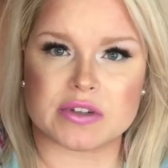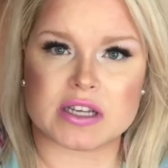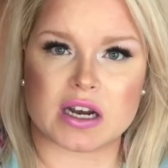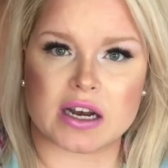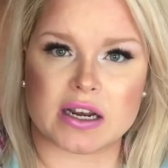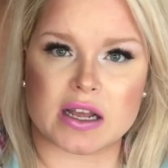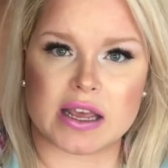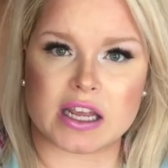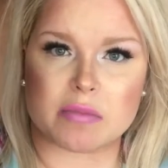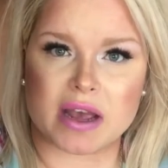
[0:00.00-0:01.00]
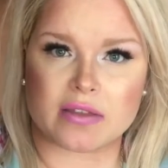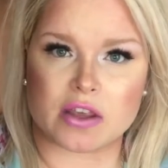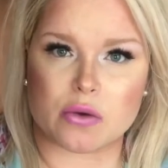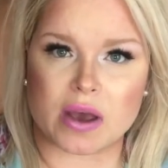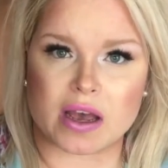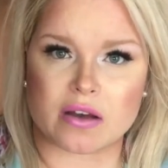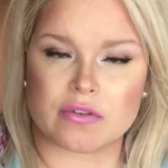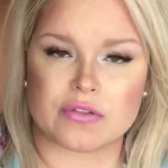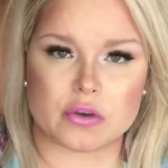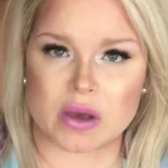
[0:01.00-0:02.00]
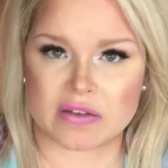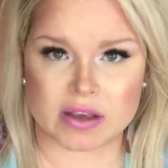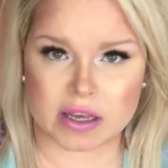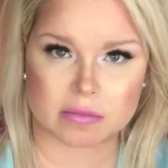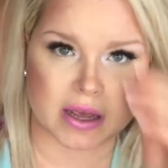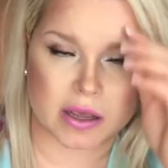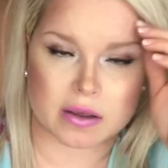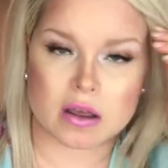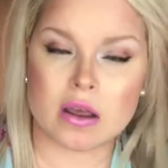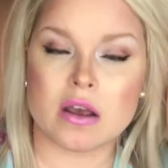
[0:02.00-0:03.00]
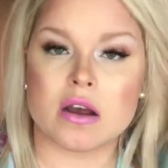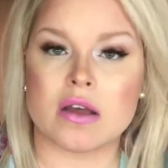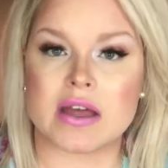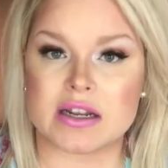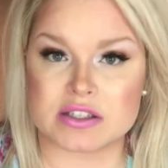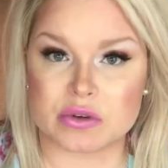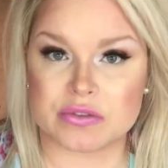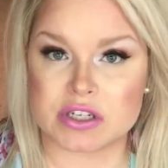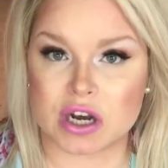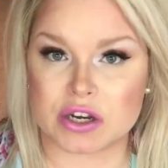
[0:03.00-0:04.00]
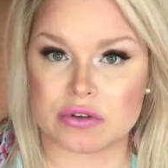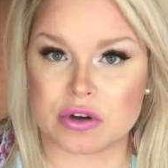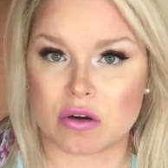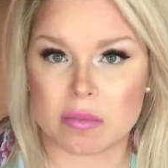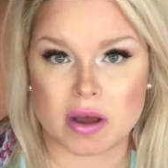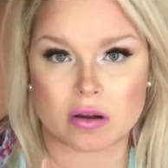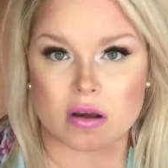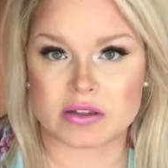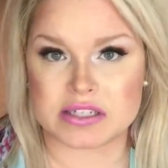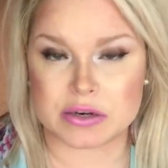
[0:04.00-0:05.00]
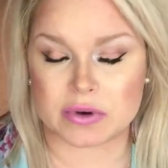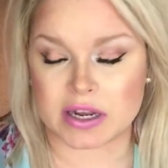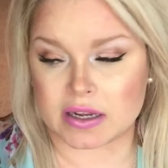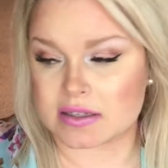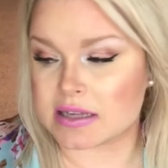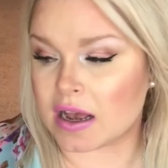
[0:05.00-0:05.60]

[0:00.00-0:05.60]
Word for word: Vuitton handbag that you have. If you have a handbag that is Louis Vuitton. You know about all the D-rings.